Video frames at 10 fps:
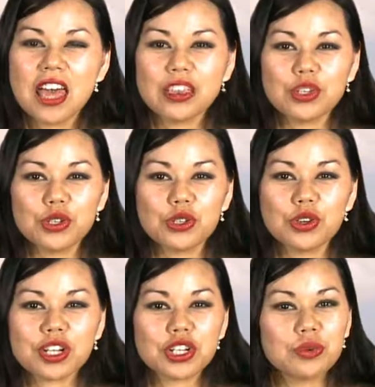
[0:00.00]
The new
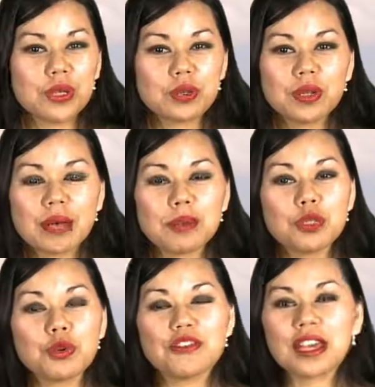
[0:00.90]
structure, which will come
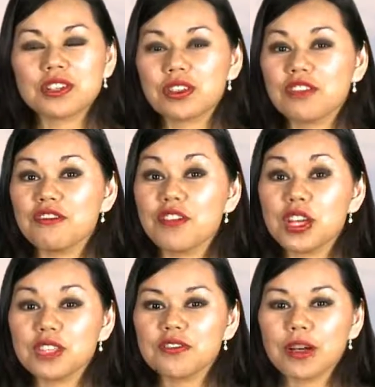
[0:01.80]
into effect on the
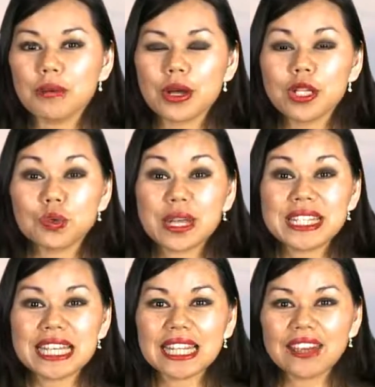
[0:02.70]
1st of February
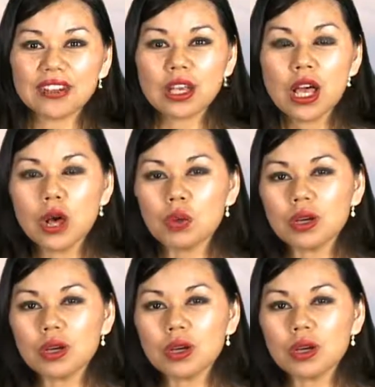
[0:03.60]
2011, will